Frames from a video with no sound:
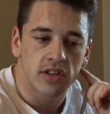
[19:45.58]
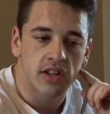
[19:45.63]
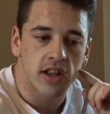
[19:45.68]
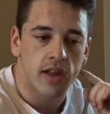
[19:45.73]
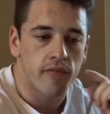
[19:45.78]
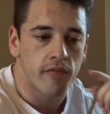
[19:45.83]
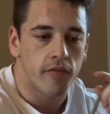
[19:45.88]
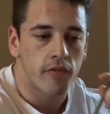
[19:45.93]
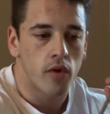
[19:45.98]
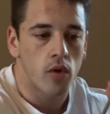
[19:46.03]

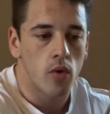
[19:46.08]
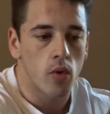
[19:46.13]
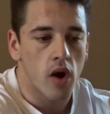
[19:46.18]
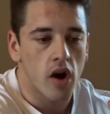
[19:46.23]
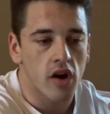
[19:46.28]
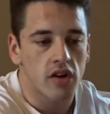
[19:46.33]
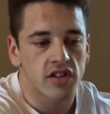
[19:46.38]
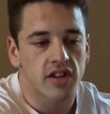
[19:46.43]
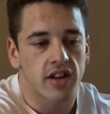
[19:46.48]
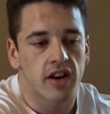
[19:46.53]
sent through
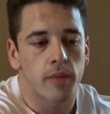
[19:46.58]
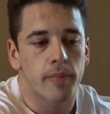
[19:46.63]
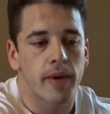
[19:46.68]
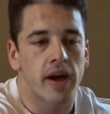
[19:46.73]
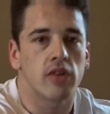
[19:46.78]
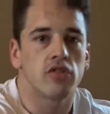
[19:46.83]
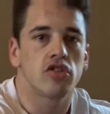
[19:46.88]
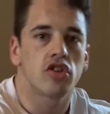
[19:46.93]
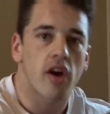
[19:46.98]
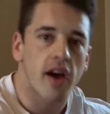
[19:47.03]
asking
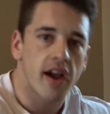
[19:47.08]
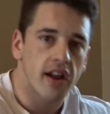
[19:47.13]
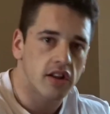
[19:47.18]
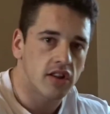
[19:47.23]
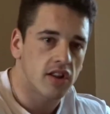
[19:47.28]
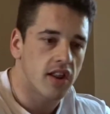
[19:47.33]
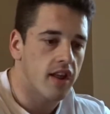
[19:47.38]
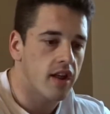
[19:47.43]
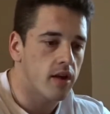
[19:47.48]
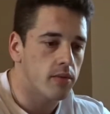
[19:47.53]
about diet
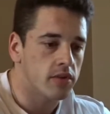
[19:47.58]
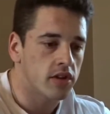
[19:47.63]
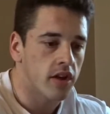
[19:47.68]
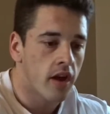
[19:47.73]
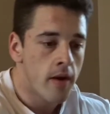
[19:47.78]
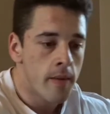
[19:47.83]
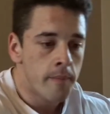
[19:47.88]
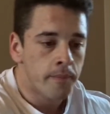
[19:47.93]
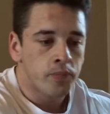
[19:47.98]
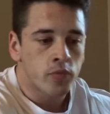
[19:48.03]
tips.
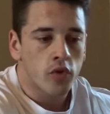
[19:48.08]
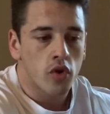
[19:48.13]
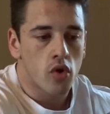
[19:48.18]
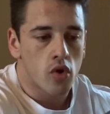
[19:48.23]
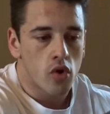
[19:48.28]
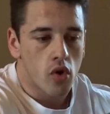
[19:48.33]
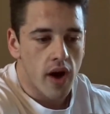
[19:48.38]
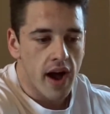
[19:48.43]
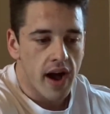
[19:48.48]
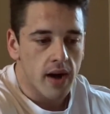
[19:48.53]

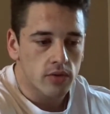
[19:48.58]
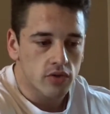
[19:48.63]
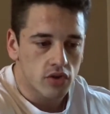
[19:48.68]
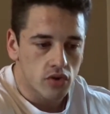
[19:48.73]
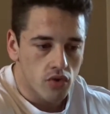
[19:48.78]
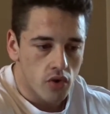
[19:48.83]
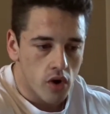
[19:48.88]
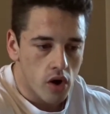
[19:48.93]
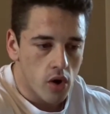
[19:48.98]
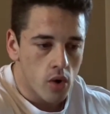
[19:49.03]
or how to
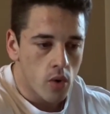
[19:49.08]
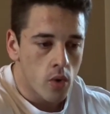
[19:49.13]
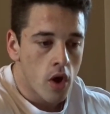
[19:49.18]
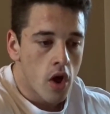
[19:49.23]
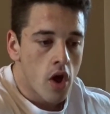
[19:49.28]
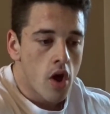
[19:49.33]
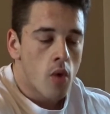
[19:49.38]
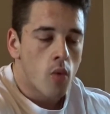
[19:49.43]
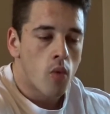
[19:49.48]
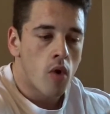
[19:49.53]
grow,
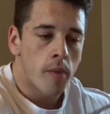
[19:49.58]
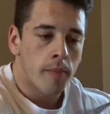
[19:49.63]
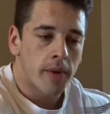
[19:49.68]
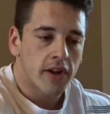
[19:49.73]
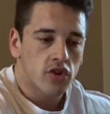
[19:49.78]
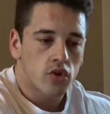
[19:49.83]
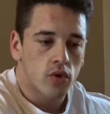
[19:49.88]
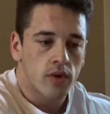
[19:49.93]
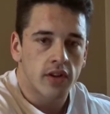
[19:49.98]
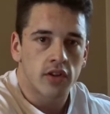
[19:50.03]
what am I
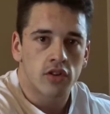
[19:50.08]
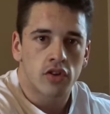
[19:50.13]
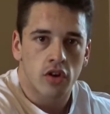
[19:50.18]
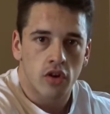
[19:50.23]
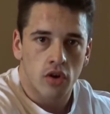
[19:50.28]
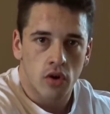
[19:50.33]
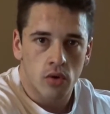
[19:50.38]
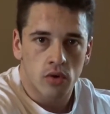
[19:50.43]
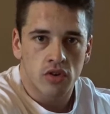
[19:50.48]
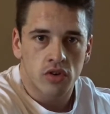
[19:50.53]
doing to
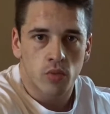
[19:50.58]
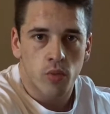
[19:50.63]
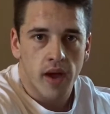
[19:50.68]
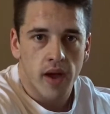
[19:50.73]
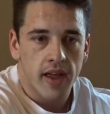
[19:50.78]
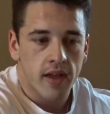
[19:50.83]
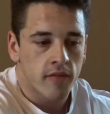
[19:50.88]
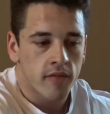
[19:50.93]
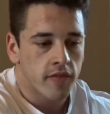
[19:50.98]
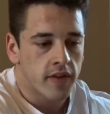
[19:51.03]
lose
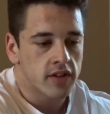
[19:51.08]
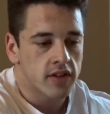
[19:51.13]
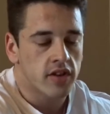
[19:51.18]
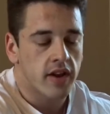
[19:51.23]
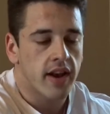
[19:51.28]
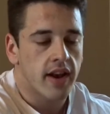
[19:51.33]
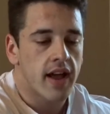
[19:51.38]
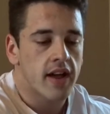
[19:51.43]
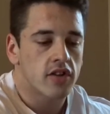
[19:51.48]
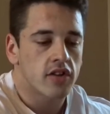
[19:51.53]
weight and things like
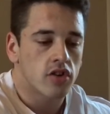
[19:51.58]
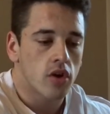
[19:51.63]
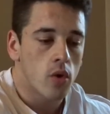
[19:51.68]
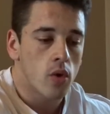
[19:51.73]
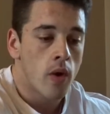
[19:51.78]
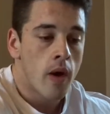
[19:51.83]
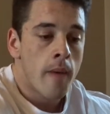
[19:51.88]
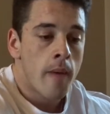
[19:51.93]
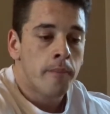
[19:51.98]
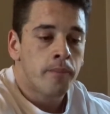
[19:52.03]
that.
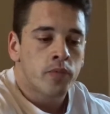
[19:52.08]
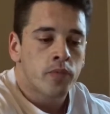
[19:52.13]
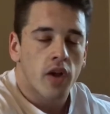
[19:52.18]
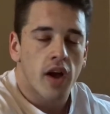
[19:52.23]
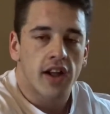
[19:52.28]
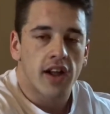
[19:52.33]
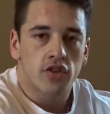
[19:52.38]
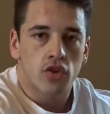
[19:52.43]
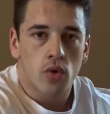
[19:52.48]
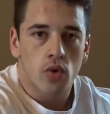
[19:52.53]
So
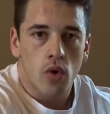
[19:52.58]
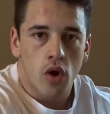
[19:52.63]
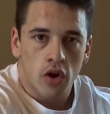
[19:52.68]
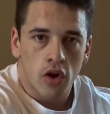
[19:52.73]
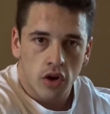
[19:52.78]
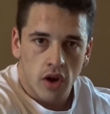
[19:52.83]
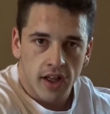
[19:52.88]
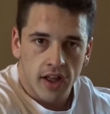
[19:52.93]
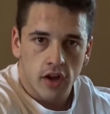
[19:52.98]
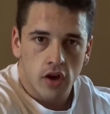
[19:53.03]
I do
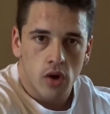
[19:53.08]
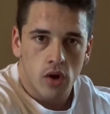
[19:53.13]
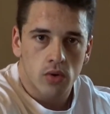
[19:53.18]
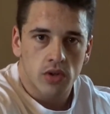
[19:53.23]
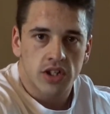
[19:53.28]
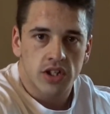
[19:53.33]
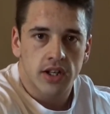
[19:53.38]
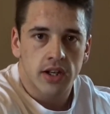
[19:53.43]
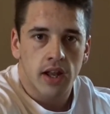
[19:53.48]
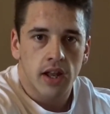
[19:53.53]
online
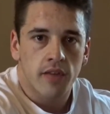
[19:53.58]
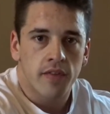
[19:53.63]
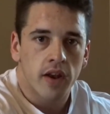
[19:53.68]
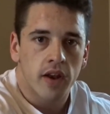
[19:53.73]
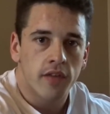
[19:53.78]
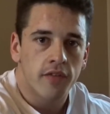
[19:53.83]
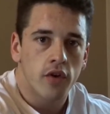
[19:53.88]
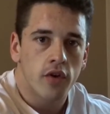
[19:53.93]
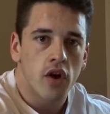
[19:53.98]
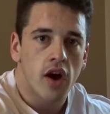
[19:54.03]
coaching. If any
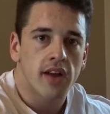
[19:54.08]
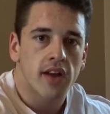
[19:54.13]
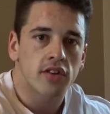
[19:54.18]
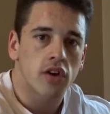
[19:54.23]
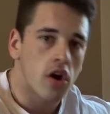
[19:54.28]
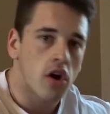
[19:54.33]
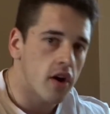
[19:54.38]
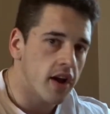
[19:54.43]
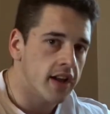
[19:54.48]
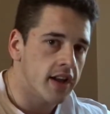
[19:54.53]
of you guys
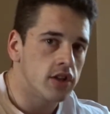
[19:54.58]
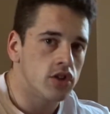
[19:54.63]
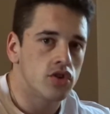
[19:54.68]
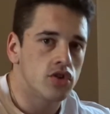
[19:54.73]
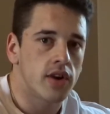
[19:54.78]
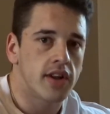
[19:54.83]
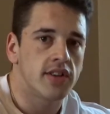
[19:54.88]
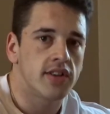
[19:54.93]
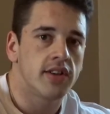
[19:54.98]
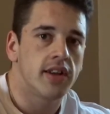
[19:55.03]
are
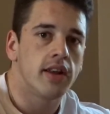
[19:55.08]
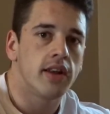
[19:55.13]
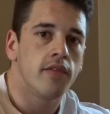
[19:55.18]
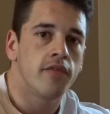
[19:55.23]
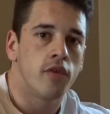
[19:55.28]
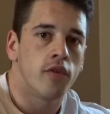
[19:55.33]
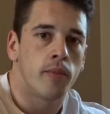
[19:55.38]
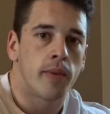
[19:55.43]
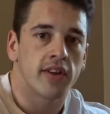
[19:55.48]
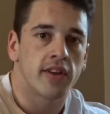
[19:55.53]
interested
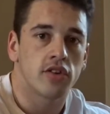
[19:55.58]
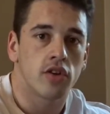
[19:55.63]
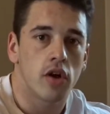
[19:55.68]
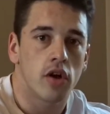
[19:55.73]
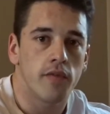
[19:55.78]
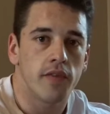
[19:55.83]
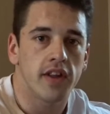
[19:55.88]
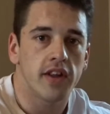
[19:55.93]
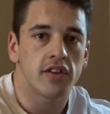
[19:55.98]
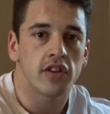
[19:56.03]
for my
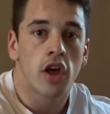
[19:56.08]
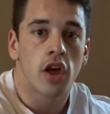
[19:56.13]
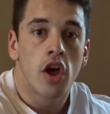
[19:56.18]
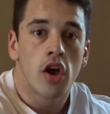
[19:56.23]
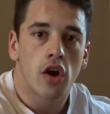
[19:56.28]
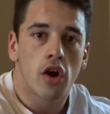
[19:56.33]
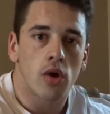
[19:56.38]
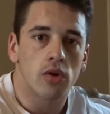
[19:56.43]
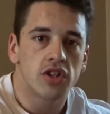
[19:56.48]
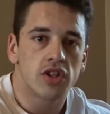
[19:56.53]
service,
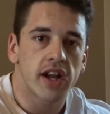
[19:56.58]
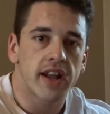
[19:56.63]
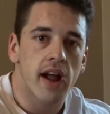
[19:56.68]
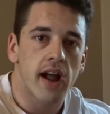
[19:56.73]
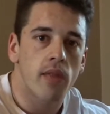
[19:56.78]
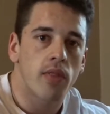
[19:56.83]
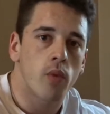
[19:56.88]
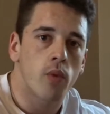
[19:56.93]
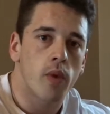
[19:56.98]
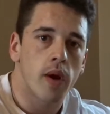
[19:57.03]
go check
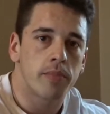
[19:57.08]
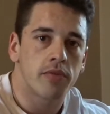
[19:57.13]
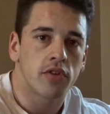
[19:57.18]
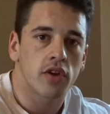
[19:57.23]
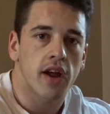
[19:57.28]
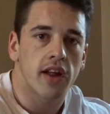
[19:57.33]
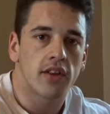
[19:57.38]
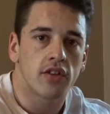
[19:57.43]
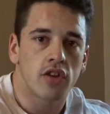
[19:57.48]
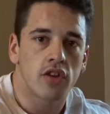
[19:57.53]
out the website